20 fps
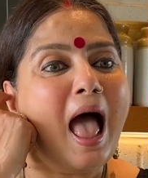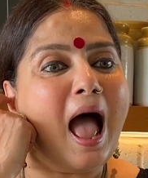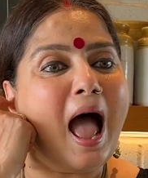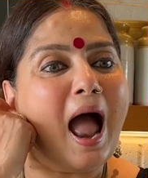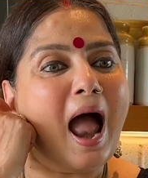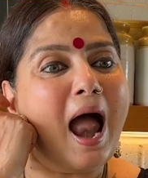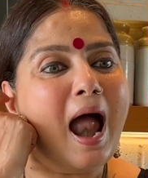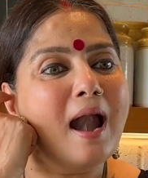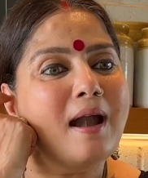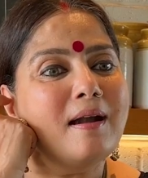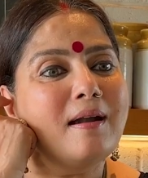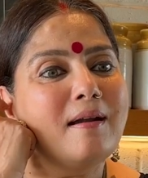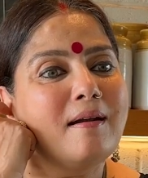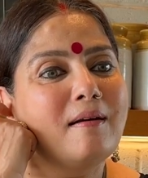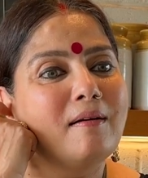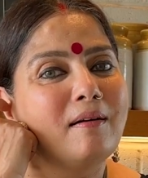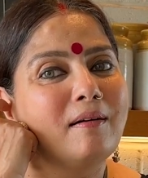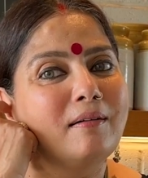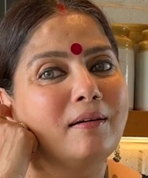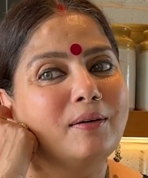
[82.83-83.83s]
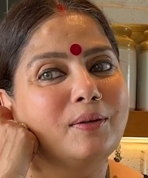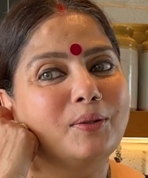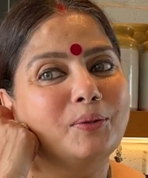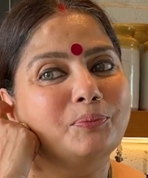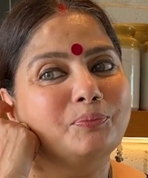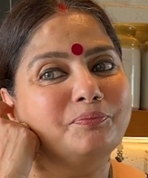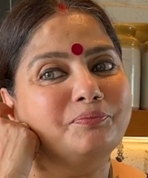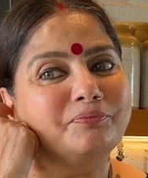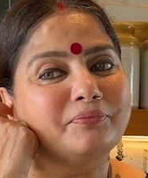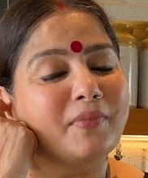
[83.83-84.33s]
And
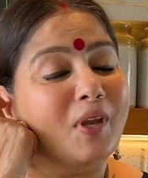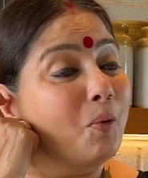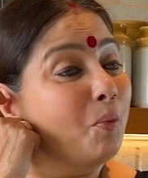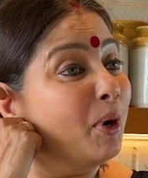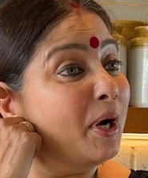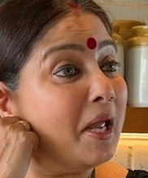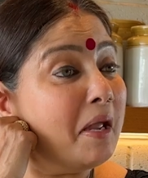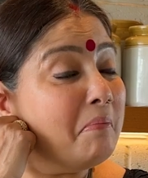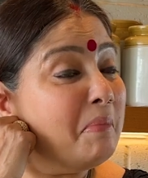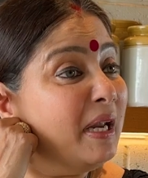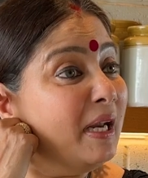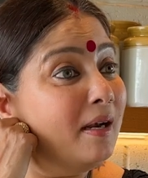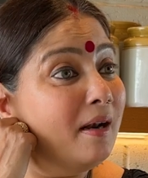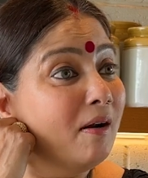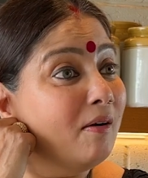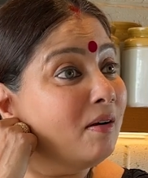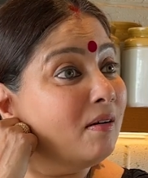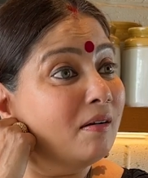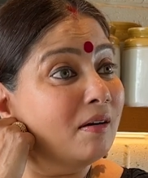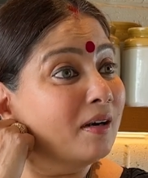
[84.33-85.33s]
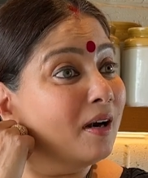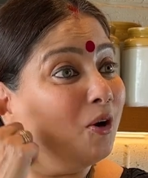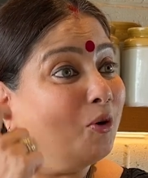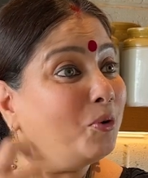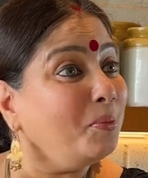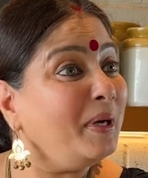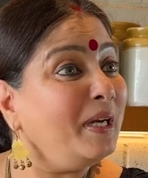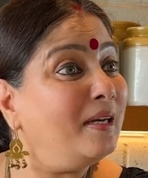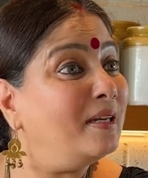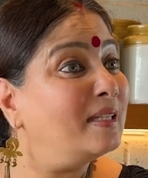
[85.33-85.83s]
what I made out turned out
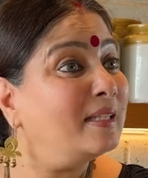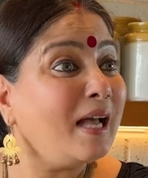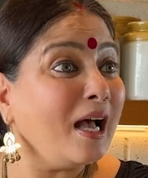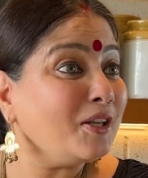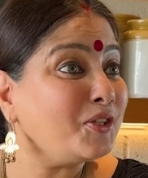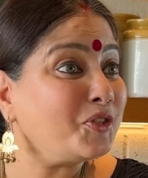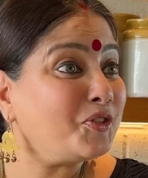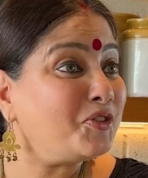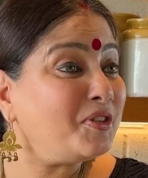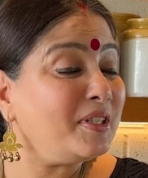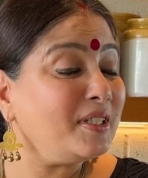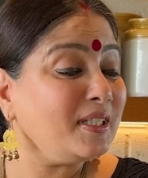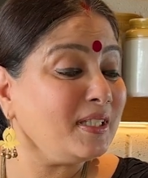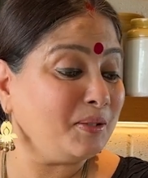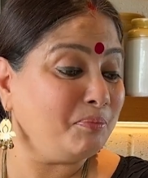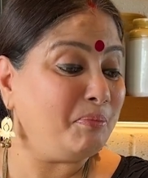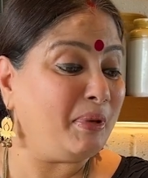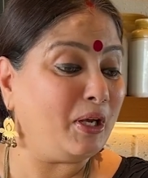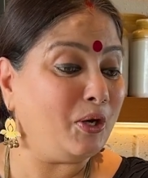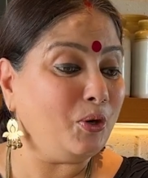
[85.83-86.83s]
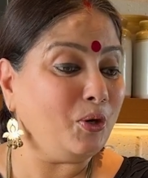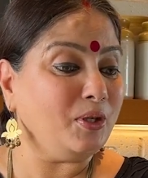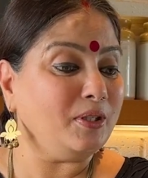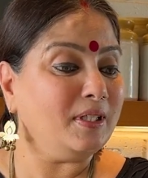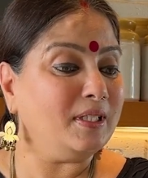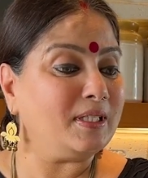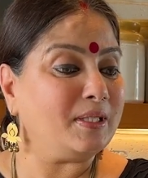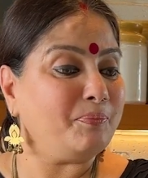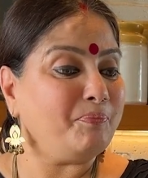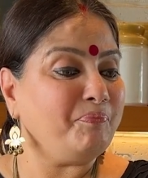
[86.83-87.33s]
to be disastrous
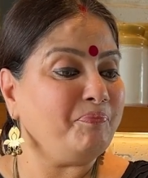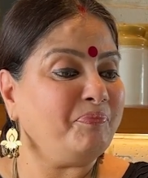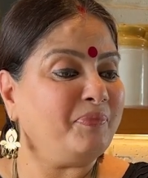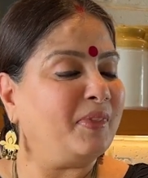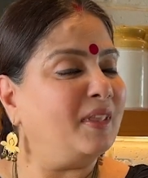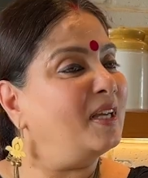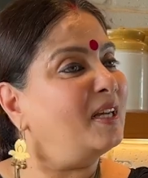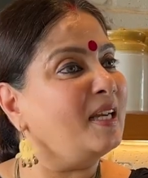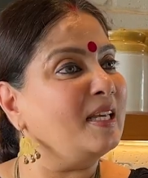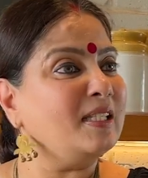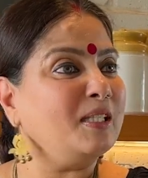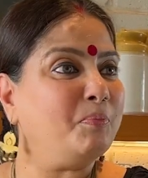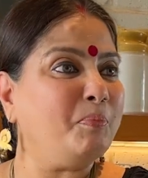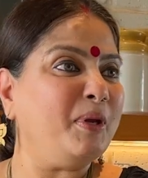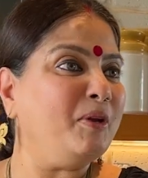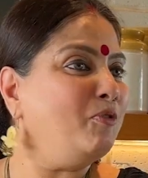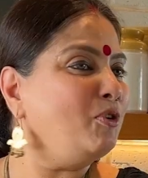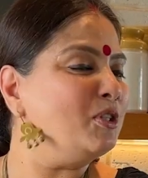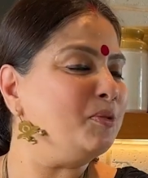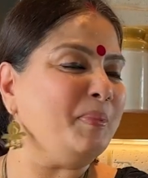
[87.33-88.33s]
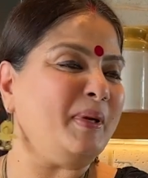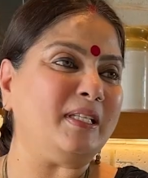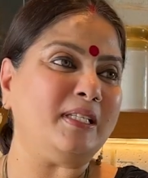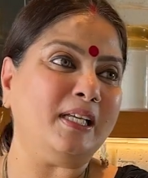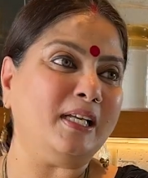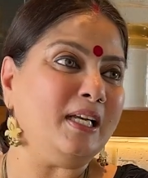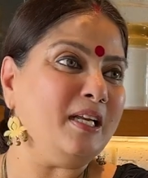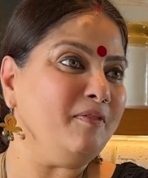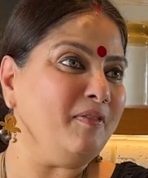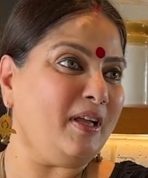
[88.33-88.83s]
because the recipe was
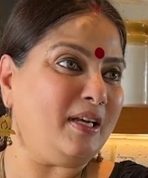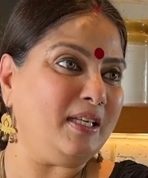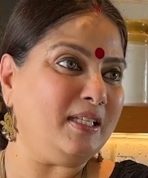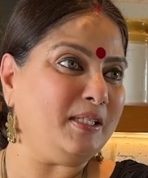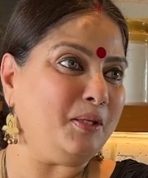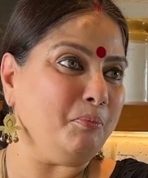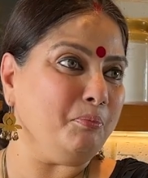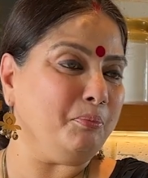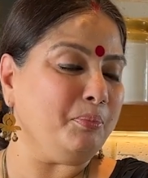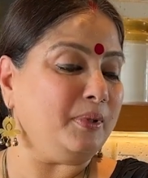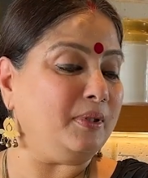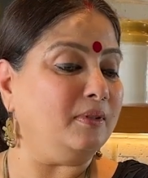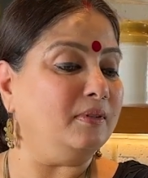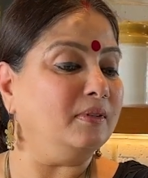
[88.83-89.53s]
basically very simple.